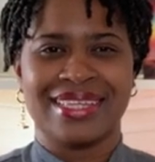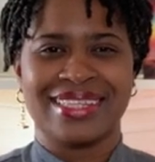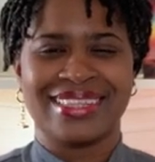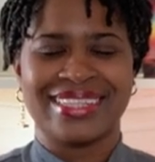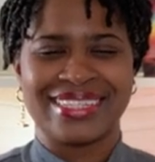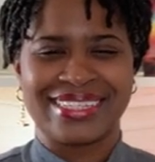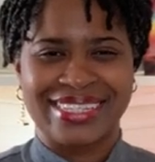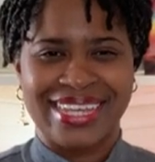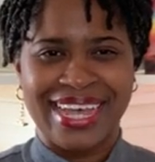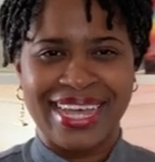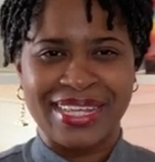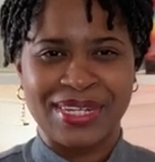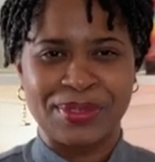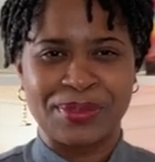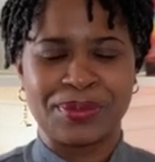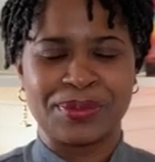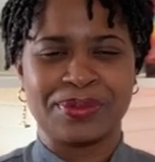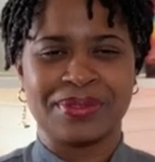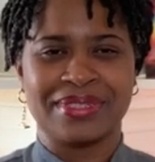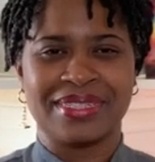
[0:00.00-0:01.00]
The
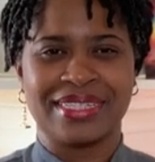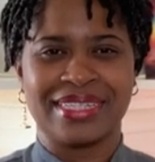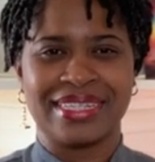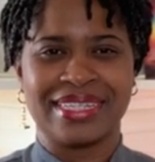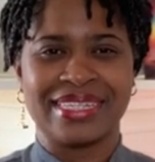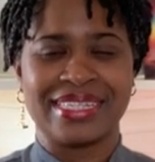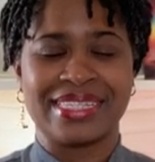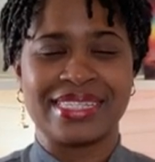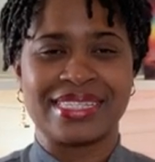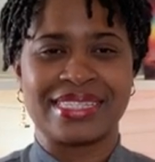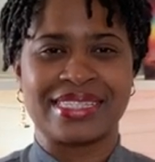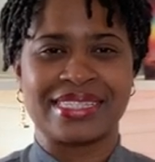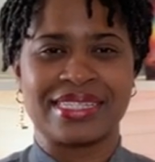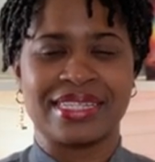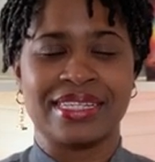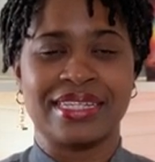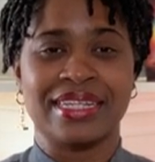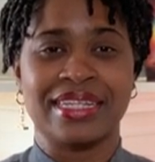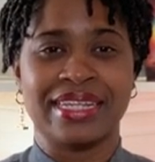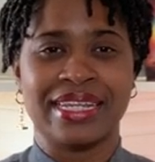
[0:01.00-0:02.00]
title is
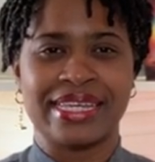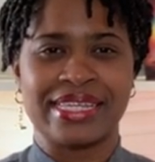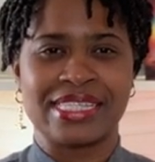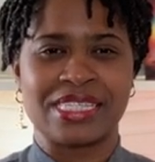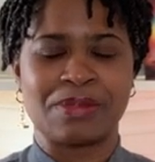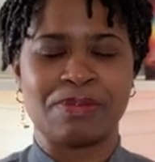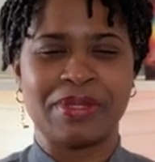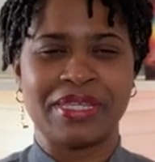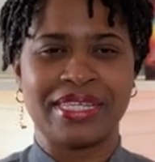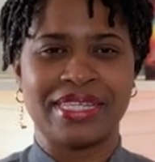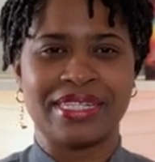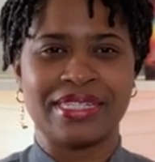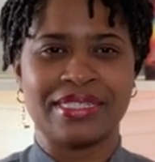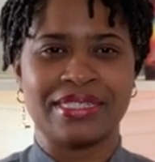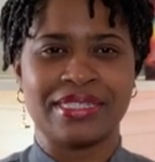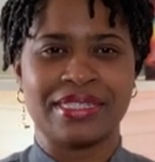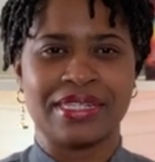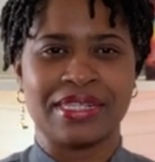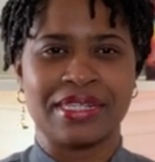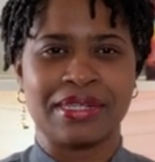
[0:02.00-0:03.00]
Lesbian
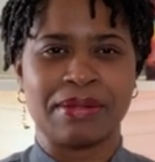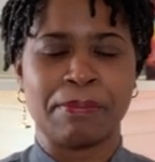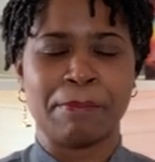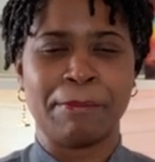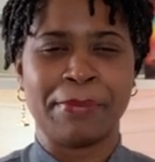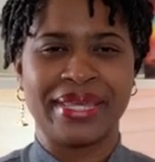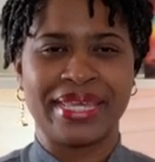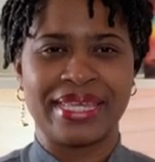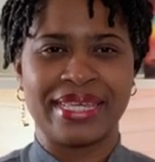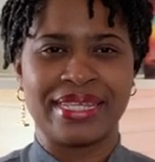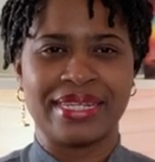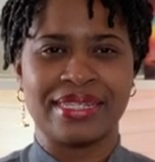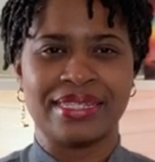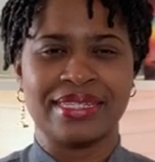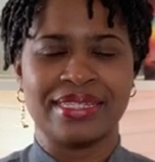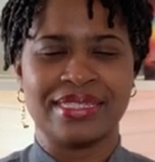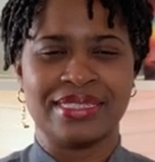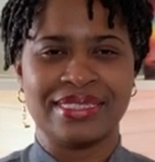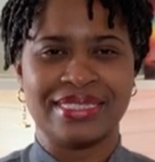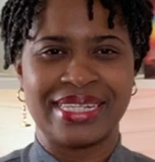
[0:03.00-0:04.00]
Bed
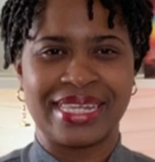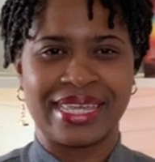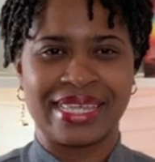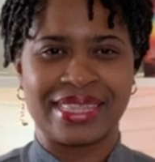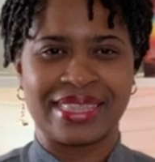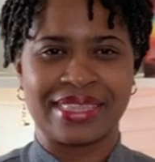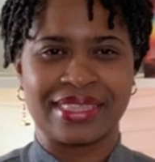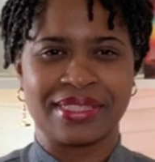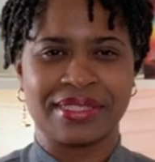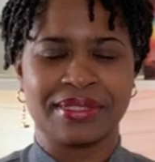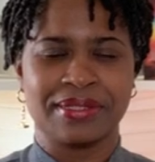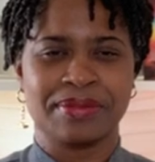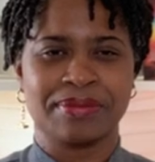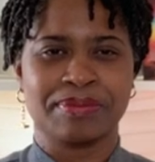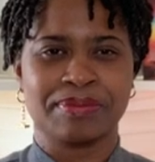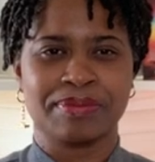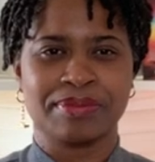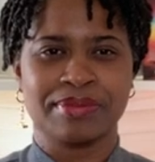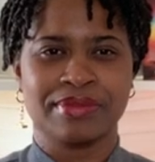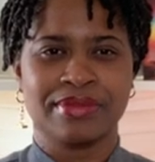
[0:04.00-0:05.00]
Death.
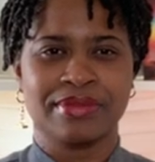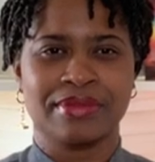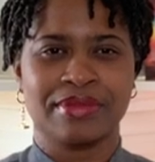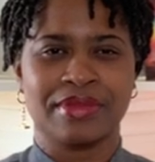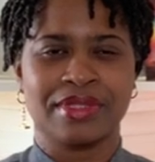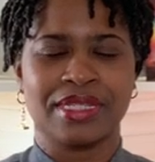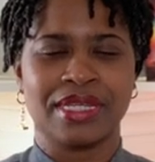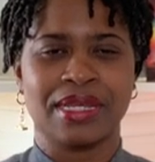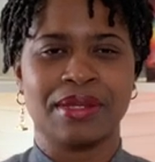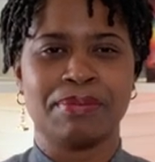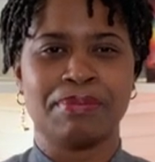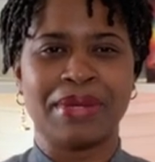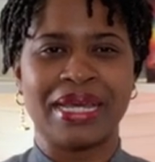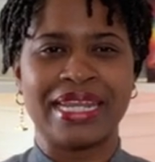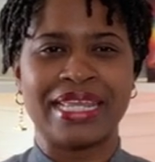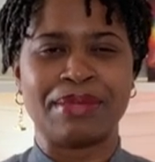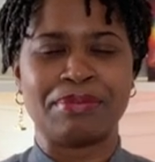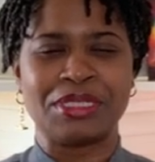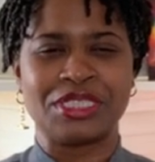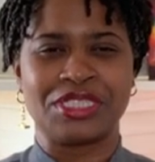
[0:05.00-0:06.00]
My
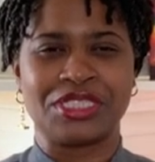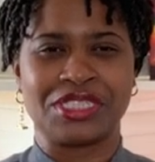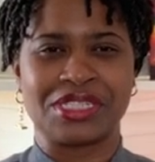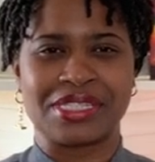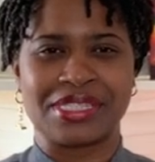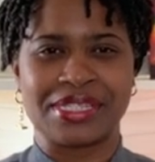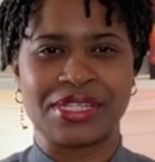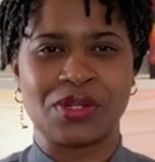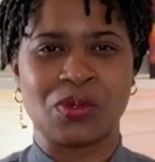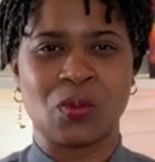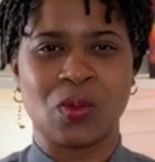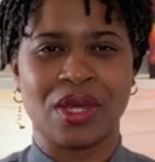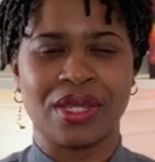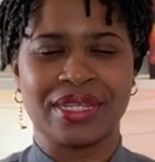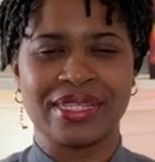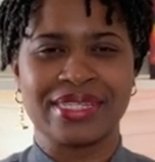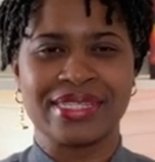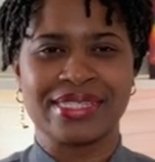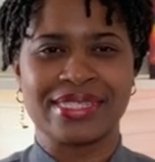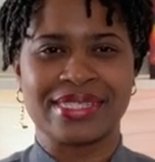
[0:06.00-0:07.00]
name is Giselle
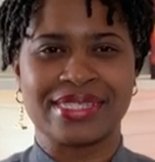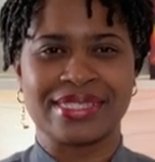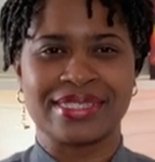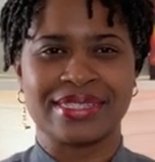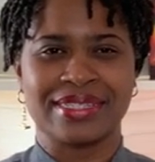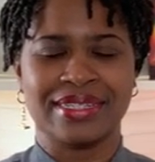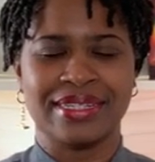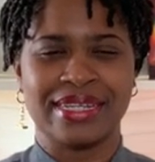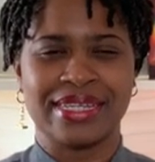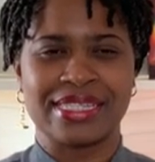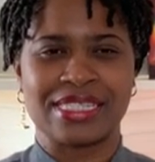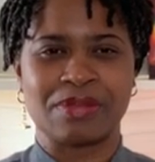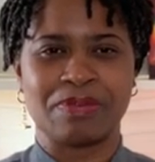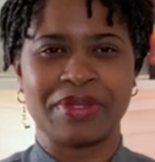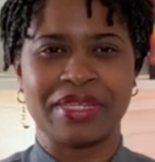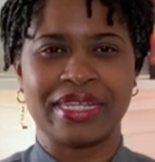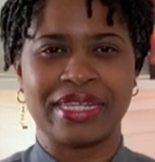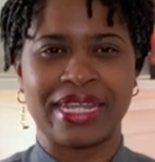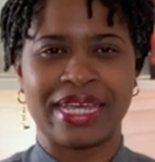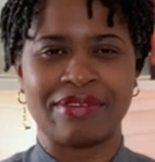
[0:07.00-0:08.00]
Wallace,
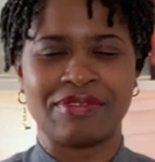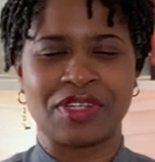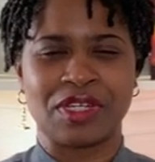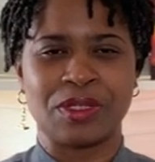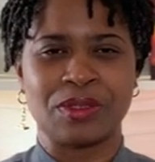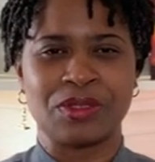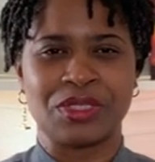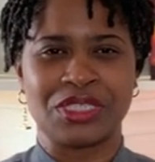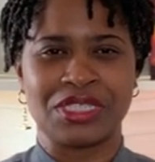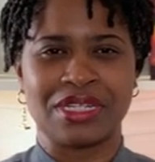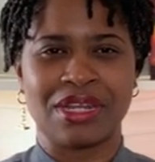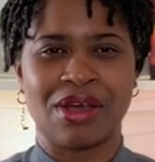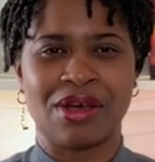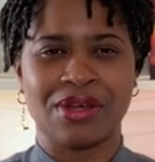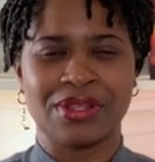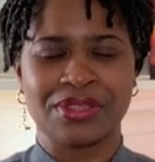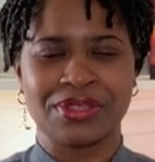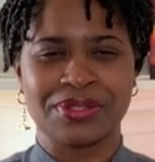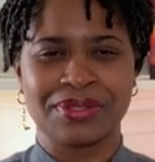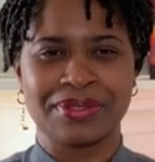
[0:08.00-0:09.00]
lesbian life coach and
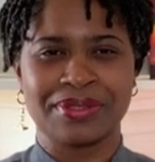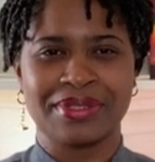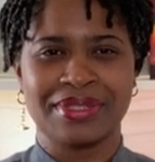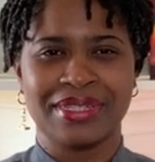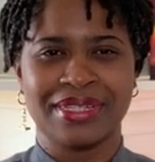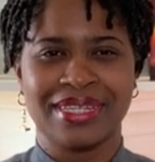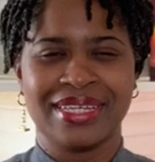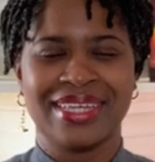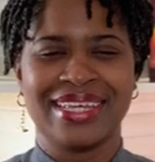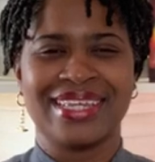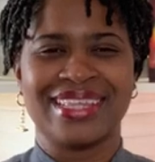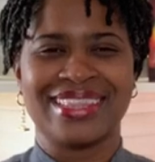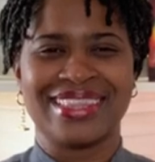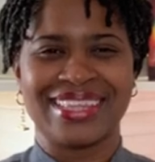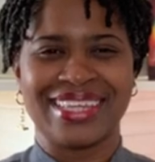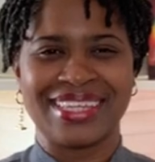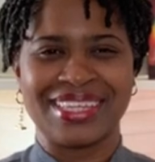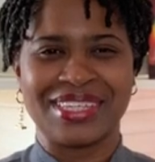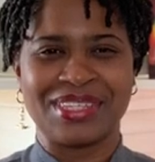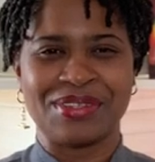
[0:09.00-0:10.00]
author.
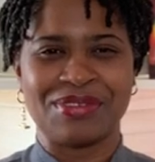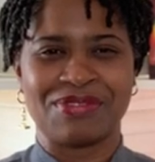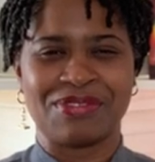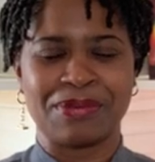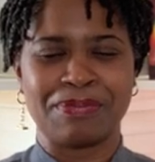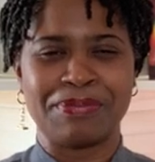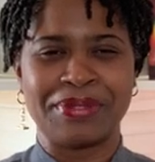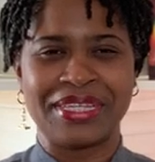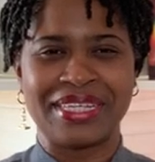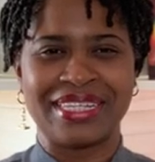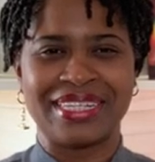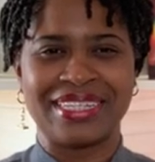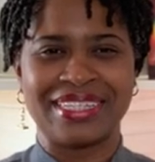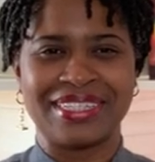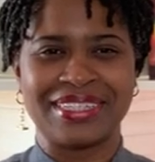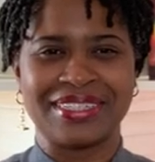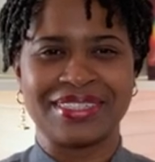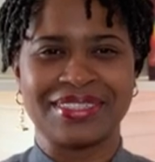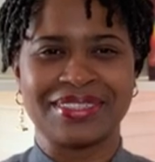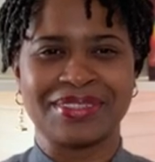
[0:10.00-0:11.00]
Thank you for being
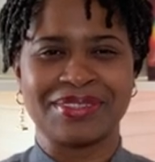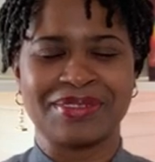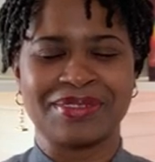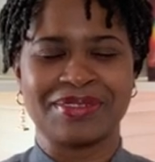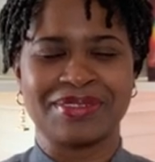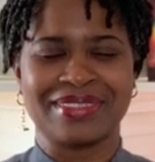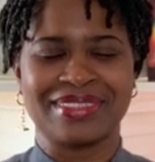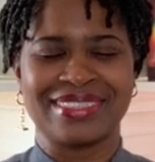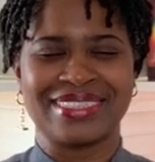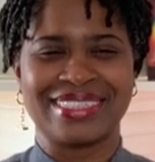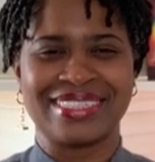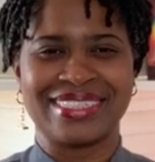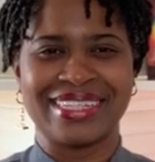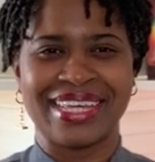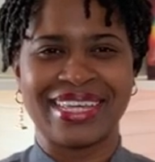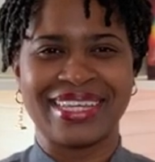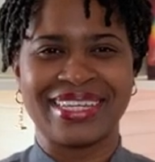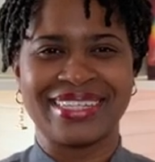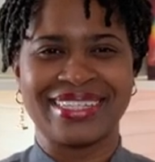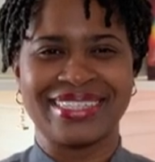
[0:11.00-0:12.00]
here
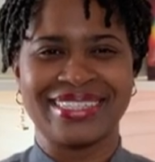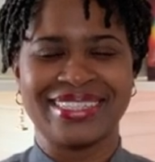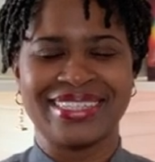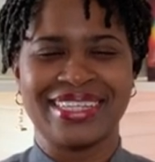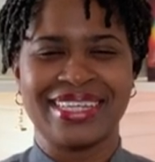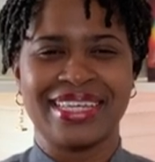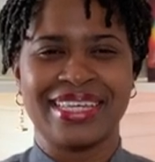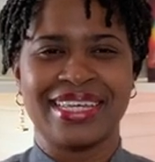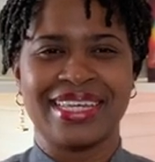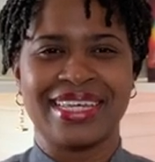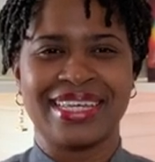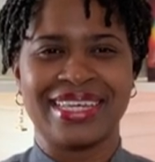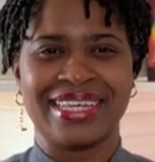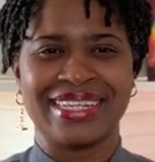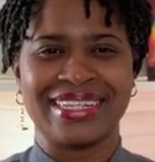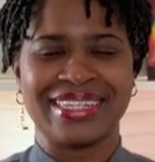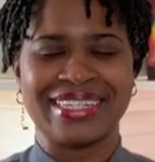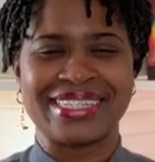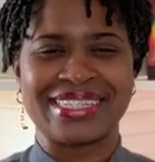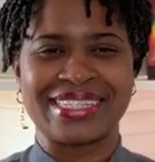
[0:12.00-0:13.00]
today
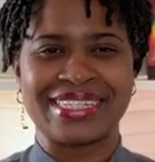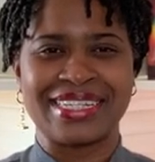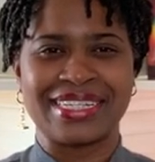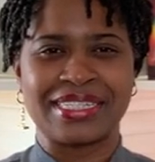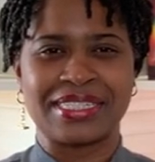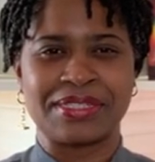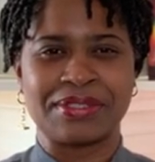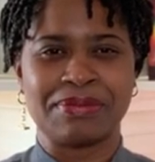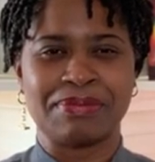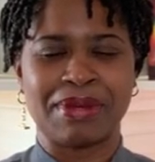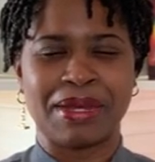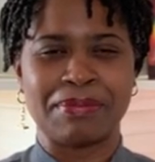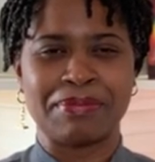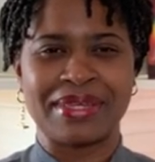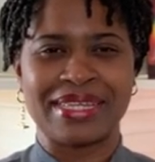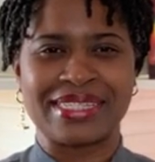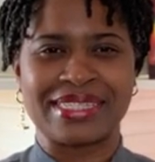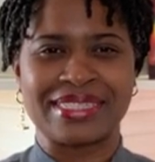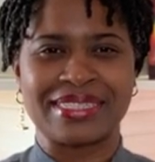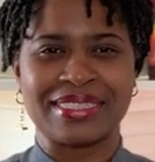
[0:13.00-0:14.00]
and listening to my
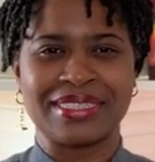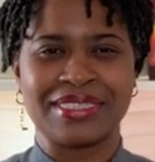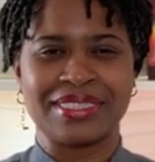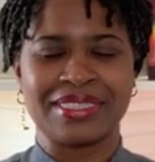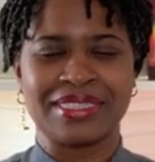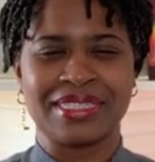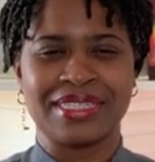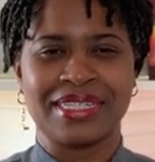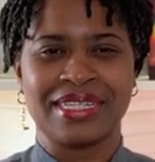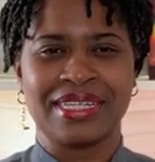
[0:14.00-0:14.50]
message.